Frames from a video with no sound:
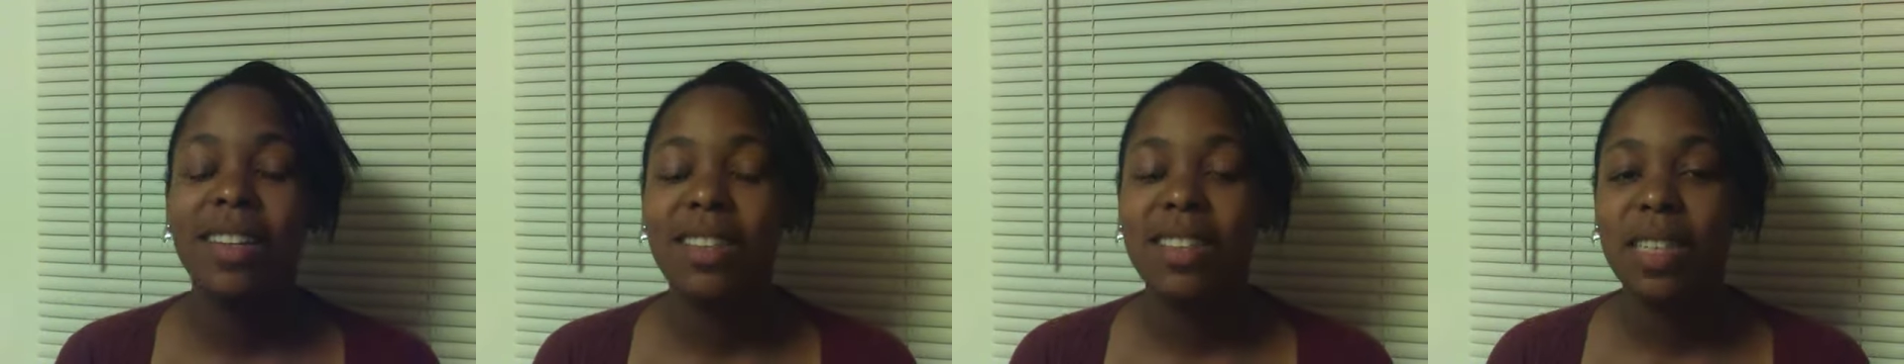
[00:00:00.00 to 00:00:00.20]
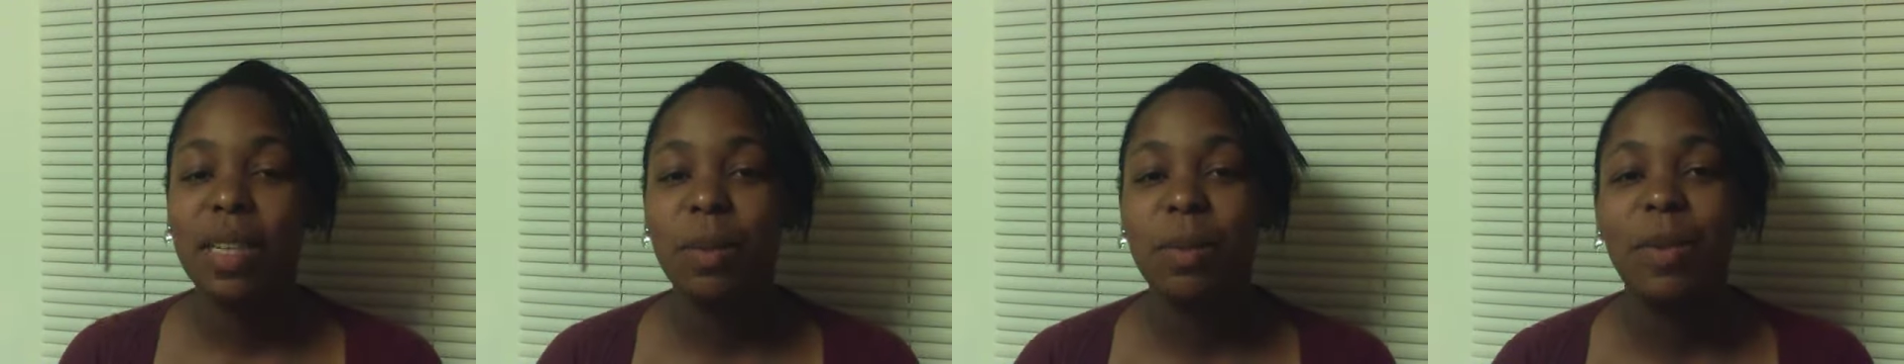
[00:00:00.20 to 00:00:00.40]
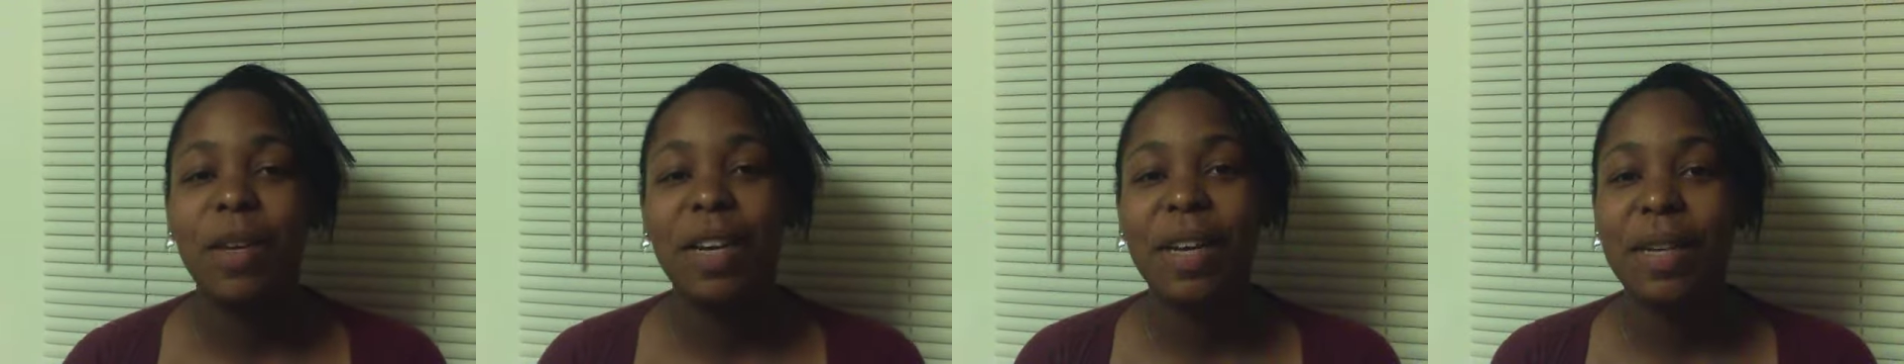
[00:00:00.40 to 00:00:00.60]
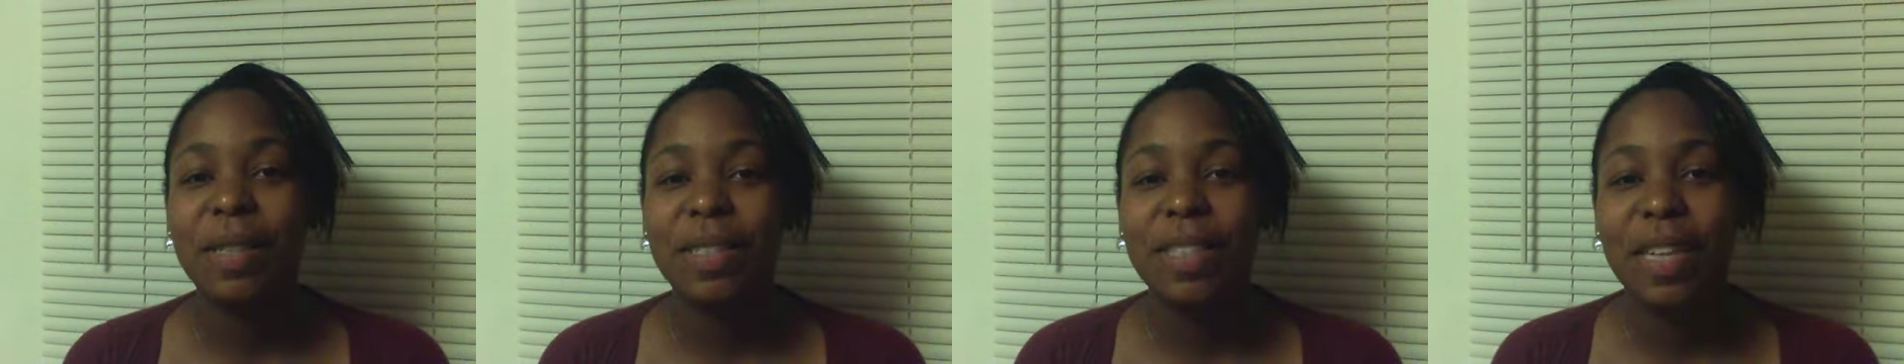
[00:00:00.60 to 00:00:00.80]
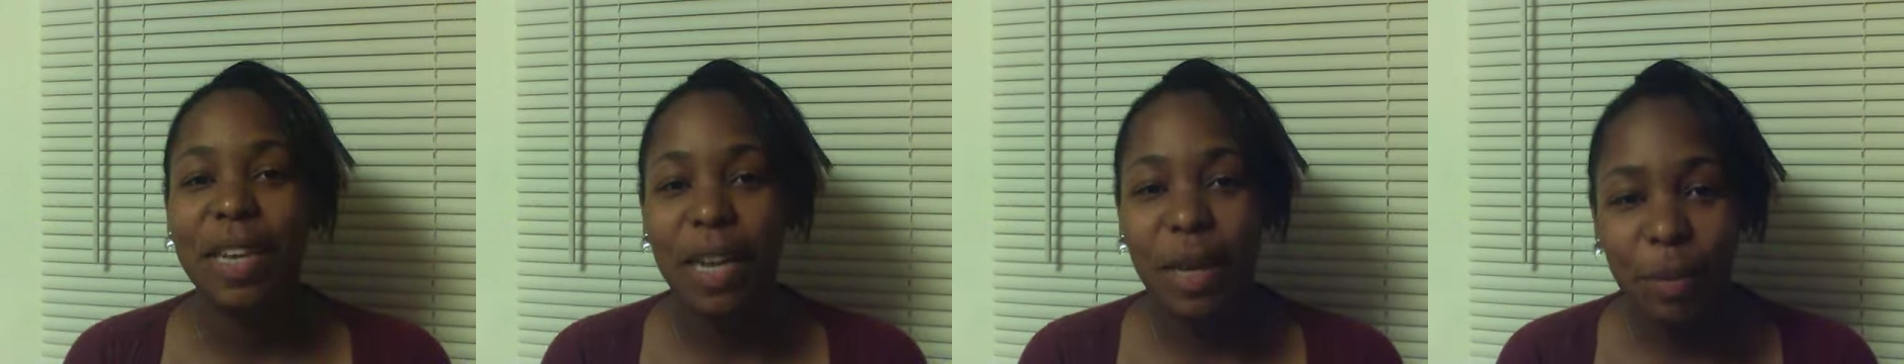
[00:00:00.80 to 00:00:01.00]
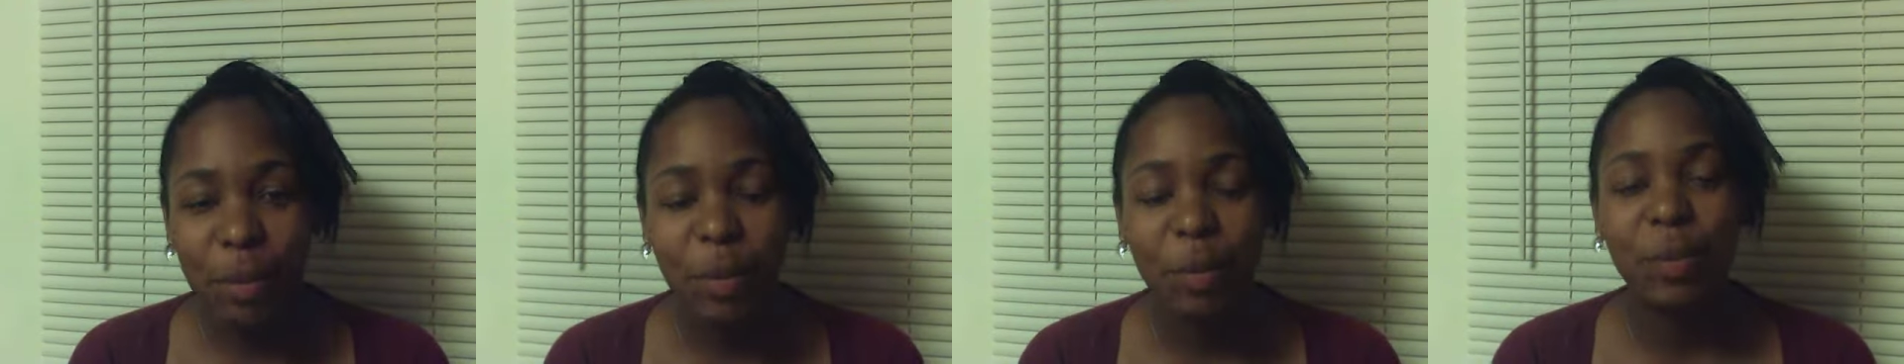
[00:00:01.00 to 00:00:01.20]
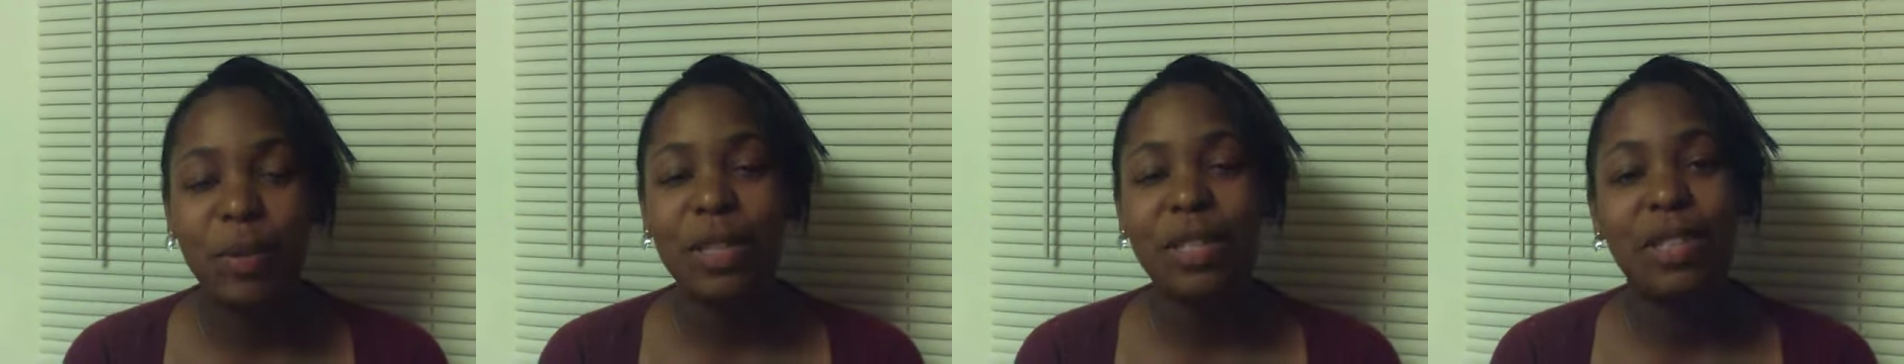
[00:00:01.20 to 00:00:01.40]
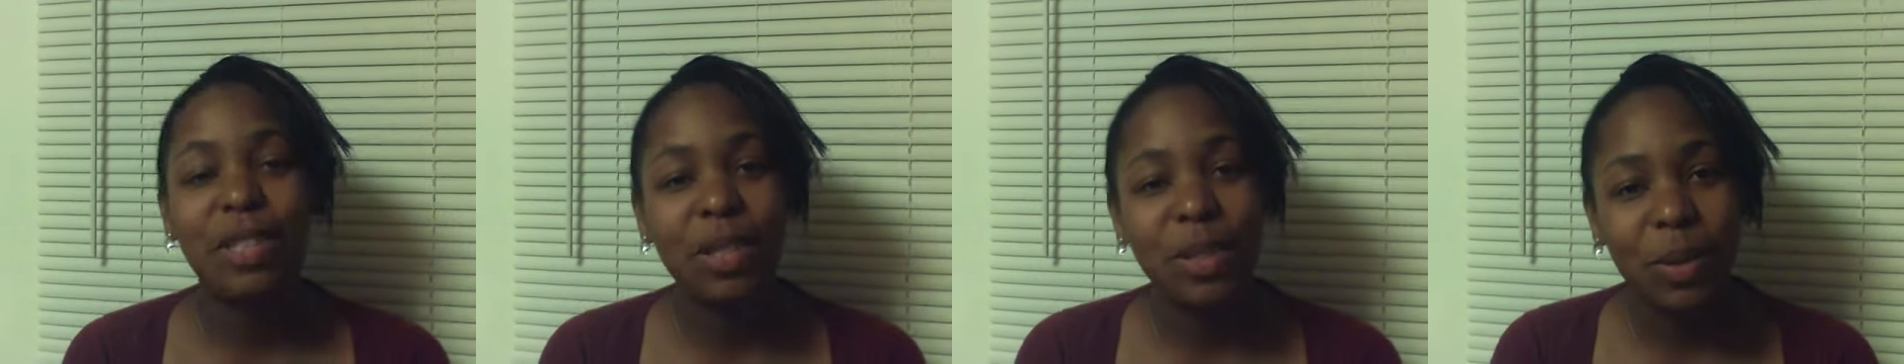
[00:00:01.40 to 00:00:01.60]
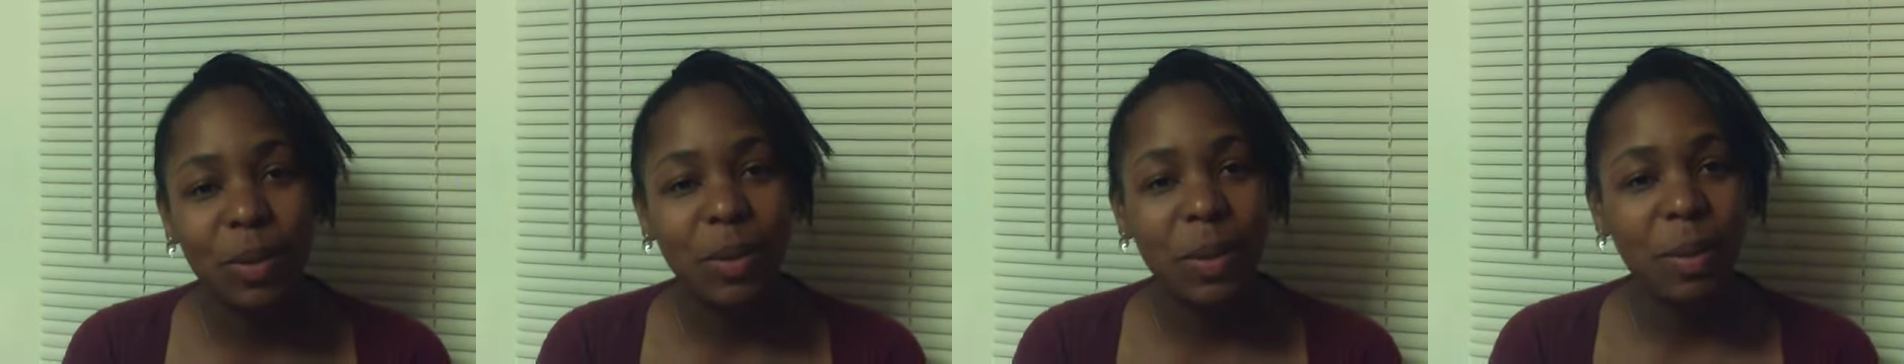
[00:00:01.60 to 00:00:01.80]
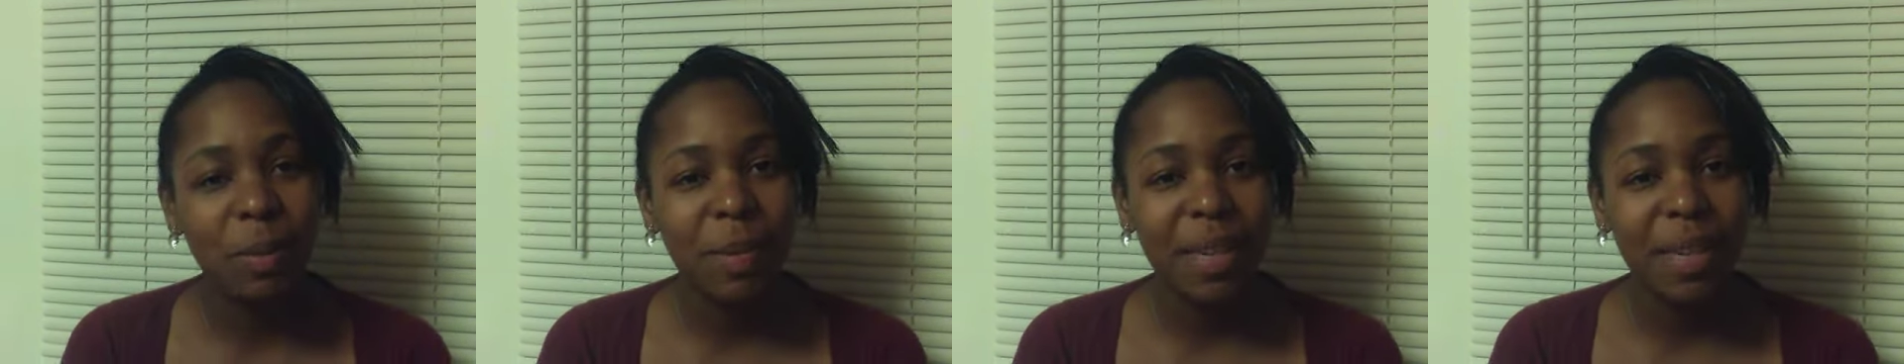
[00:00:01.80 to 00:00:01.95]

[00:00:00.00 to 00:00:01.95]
take my time and be gentle with